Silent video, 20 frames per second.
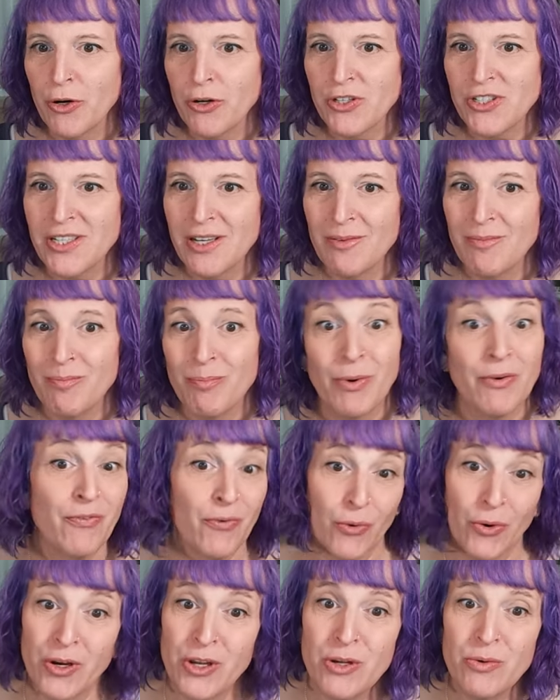person
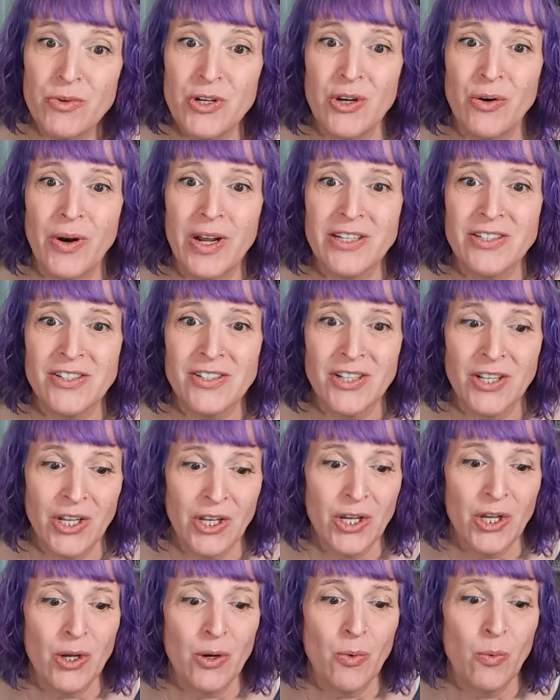before you knew us,
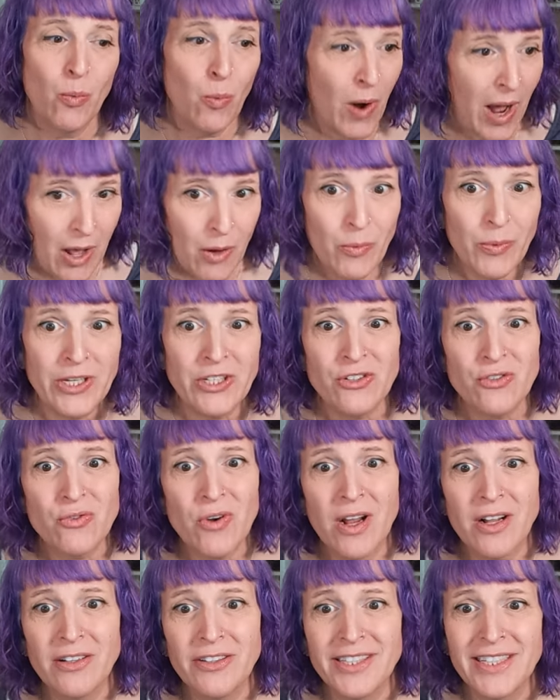while we
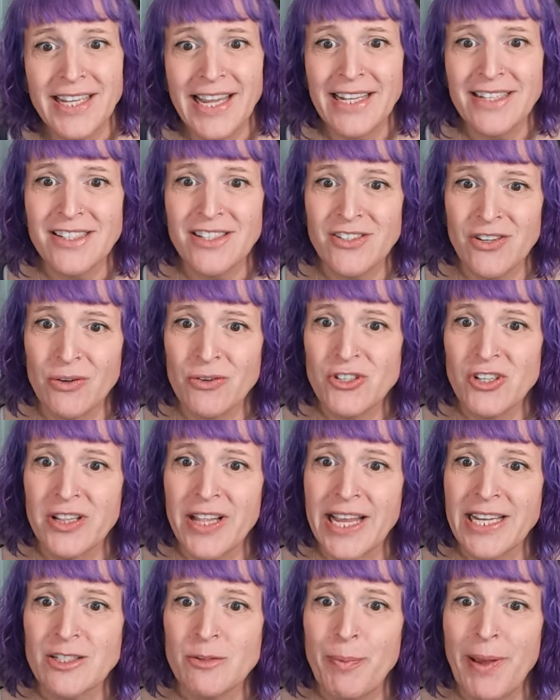struggled against
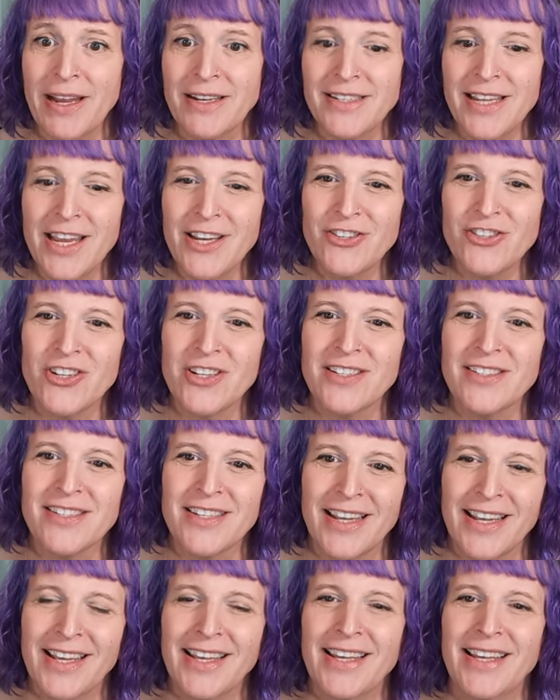social
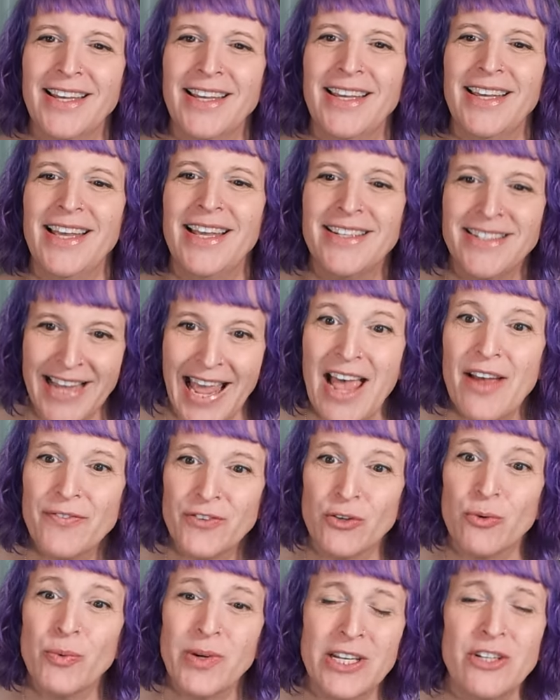expectations, and
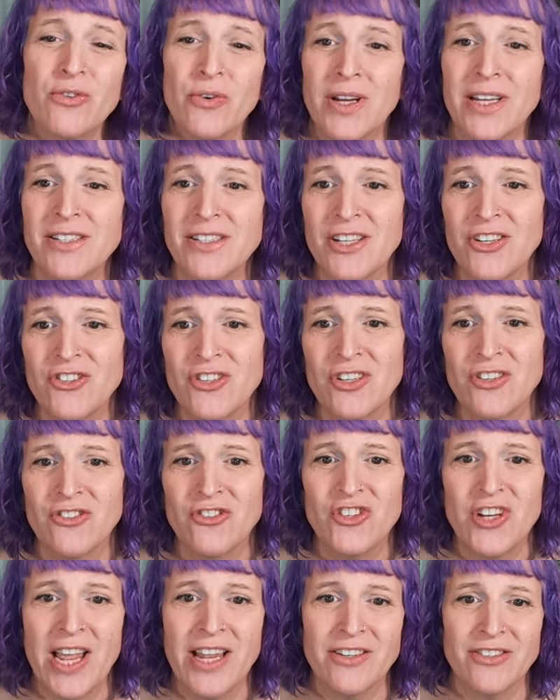after we
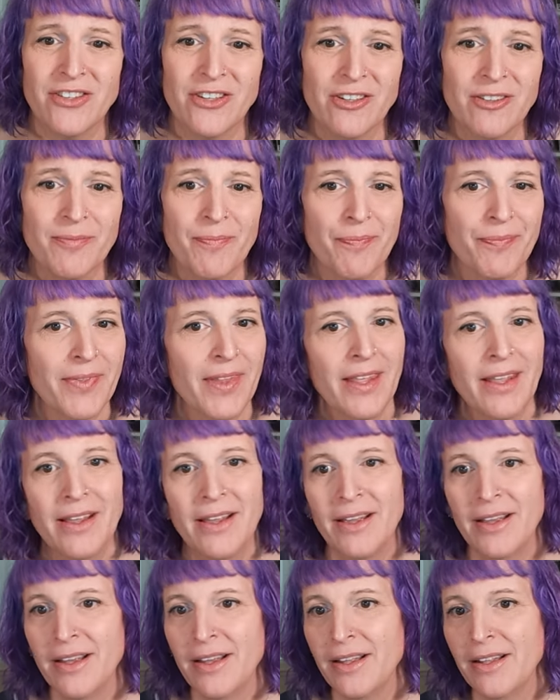transitioned gender.
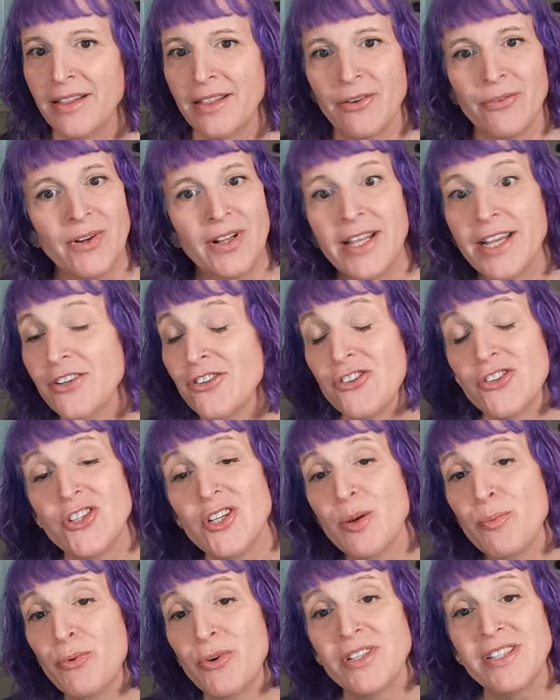The
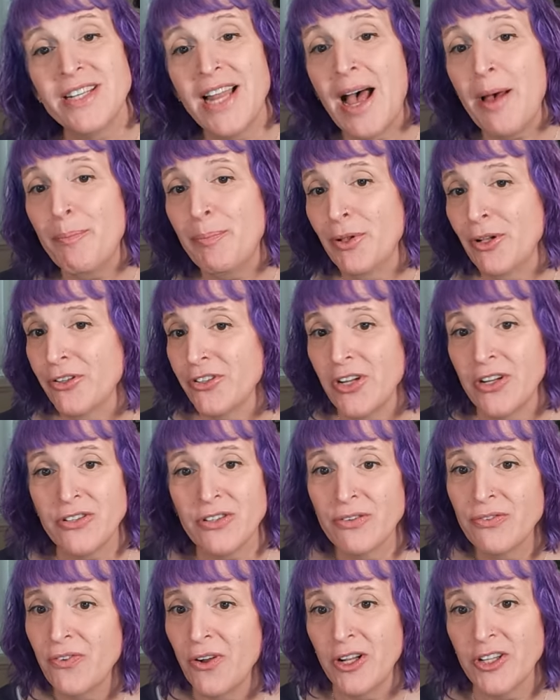relationship was not built
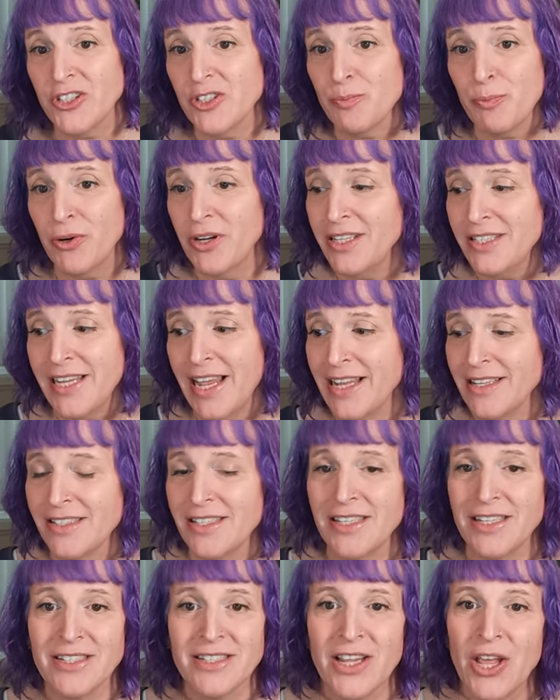under false
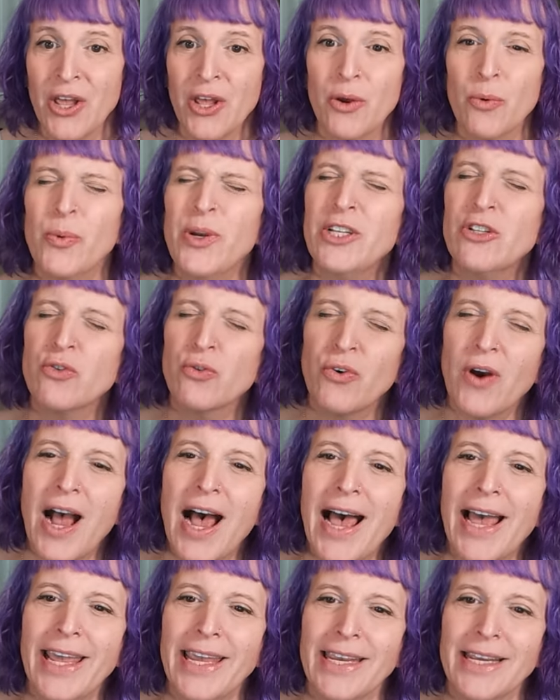pretenses. We
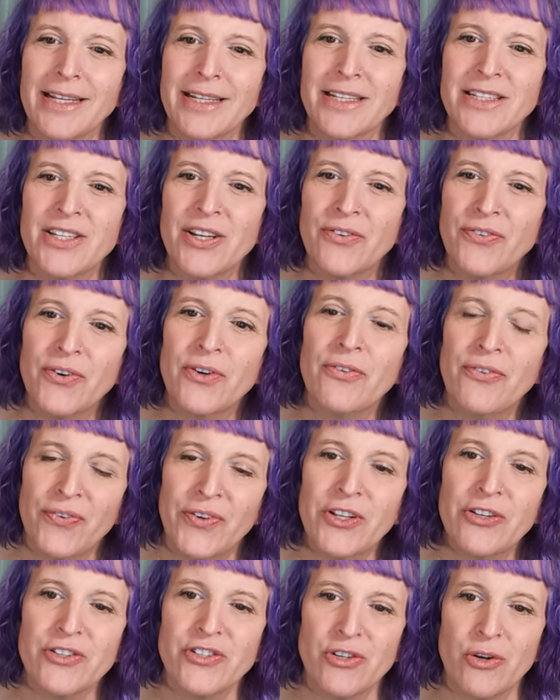try to
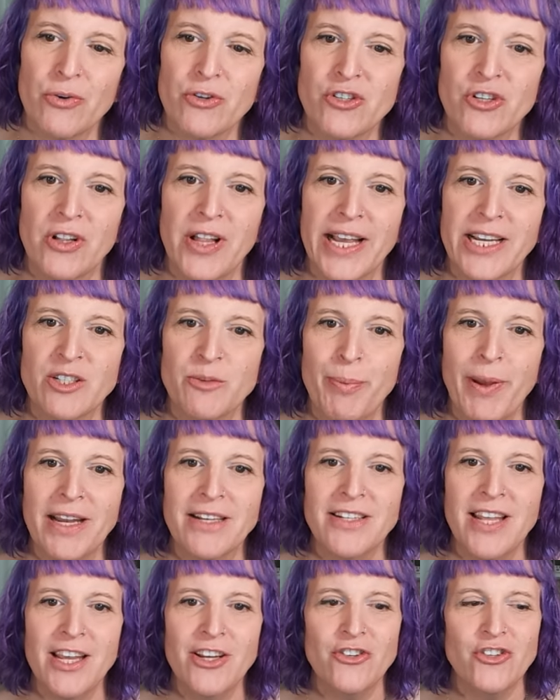fulfill social
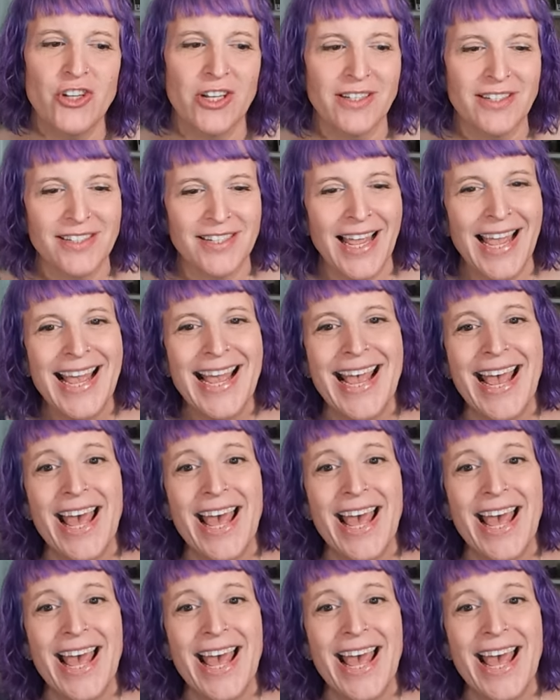expectations